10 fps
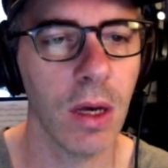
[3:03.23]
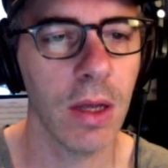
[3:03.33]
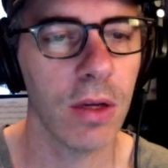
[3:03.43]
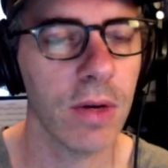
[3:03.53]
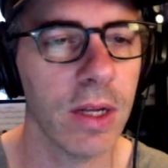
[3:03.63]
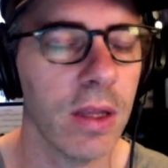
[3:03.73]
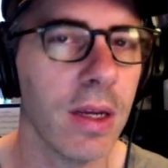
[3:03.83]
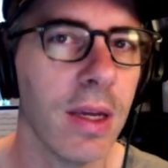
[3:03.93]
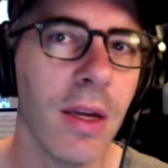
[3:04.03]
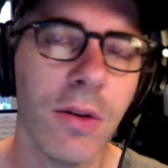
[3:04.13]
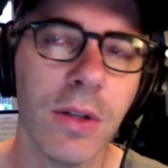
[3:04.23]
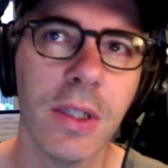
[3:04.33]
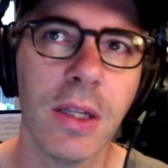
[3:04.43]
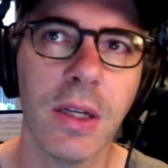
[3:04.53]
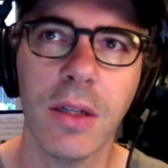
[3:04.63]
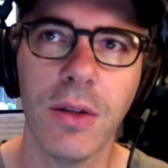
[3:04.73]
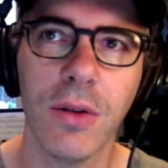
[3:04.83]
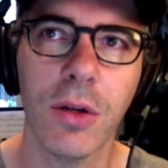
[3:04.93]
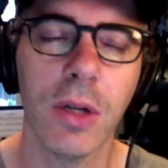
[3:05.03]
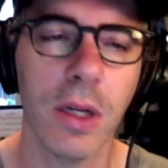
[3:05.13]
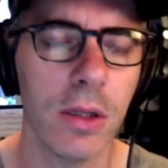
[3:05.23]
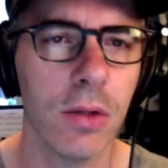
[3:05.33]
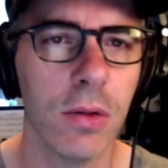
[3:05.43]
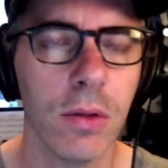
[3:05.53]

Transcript: And the great thing here is that you don't need to